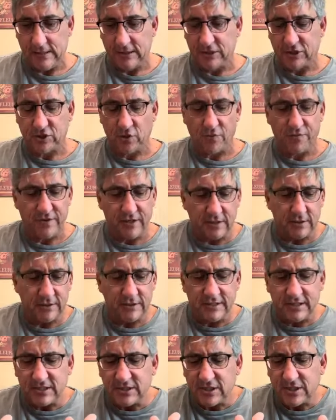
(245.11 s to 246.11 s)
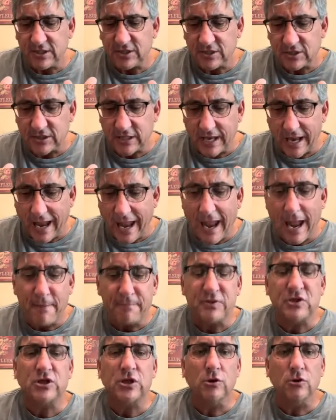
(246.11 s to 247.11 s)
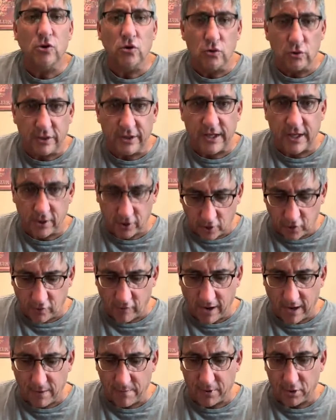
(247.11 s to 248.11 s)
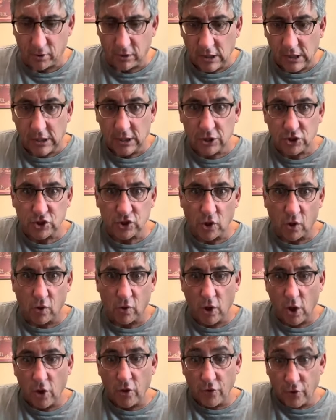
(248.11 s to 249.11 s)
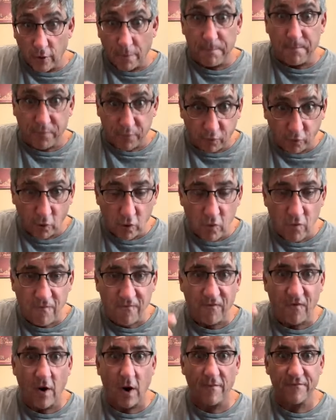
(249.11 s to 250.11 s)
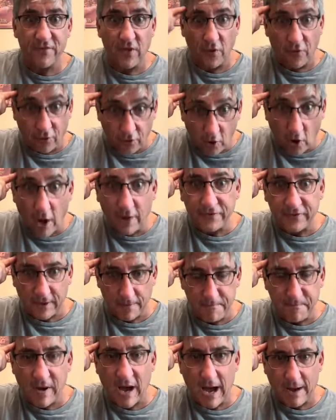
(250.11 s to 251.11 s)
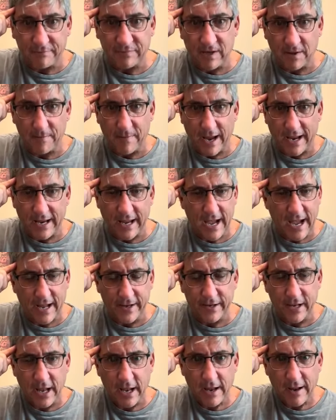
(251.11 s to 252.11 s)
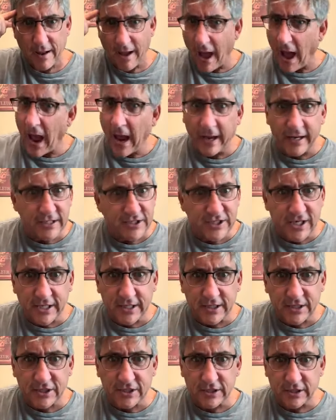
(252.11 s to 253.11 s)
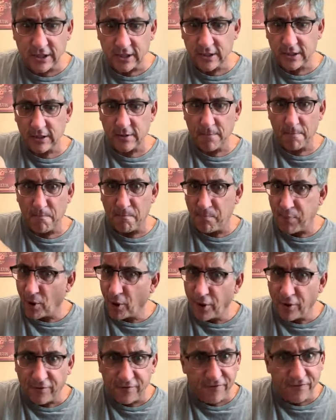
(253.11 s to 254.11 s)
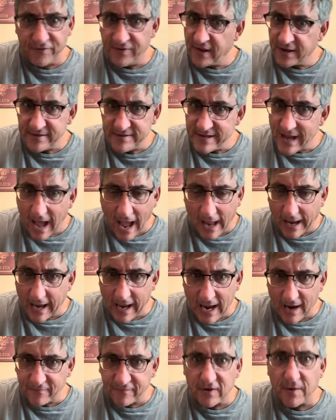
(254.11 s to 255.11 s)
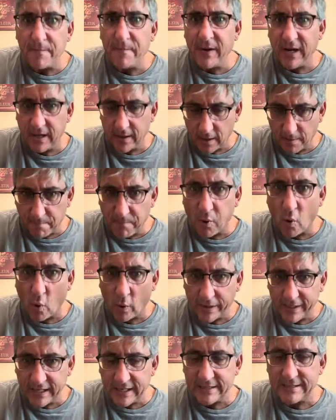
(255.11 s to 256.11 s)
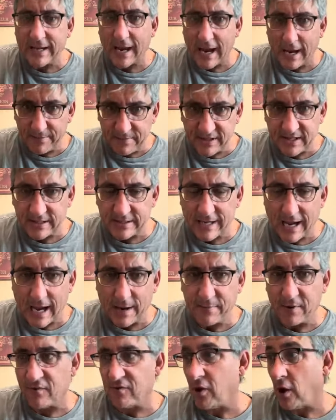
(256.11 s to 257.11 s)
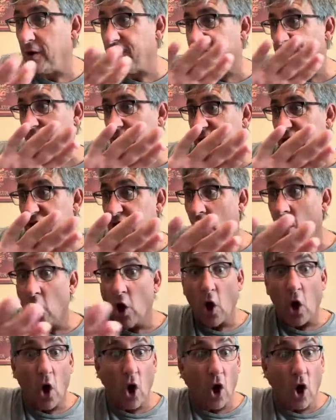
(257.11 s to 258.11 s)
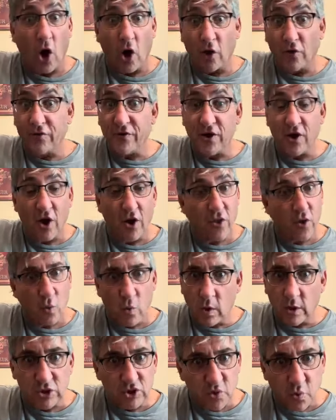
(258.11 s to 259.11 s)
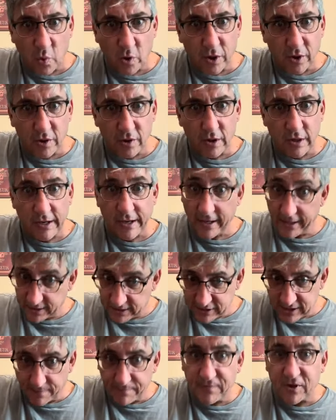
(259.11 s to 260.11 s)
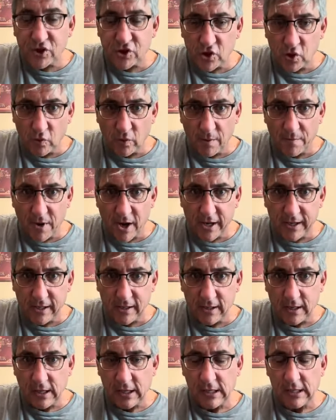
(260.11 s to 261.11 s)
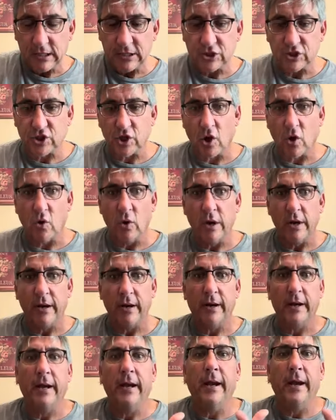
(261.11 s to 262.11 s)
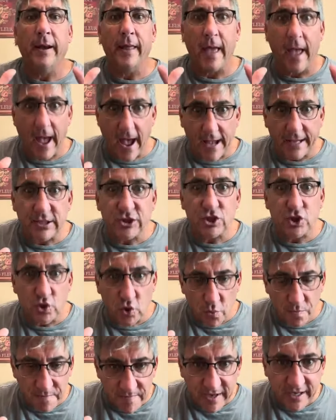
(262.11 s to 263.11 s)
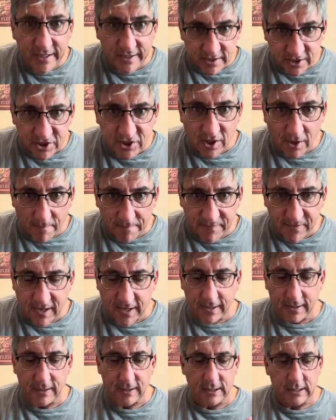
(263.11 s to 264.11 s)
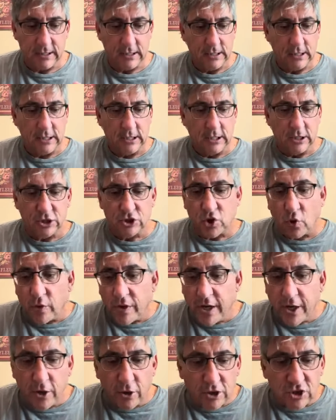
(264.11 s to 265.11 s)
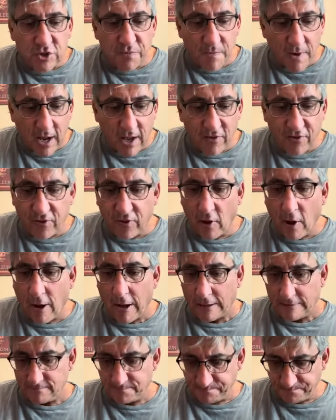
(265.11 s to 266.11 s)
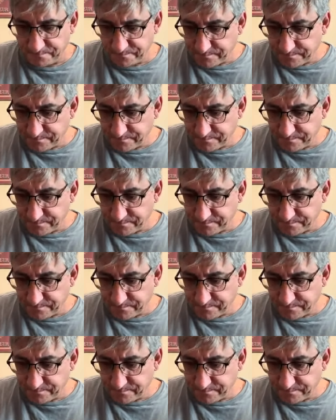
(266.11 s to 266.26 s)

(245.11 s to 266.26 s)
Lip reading: So this is absolutely incredible. So the proof of the thought that popped in my head, Isaac's birth did not have to be an appointed time at the time of life, because all the other ones weren't, except the Shunammite. So it has to mean something. So here's my thought.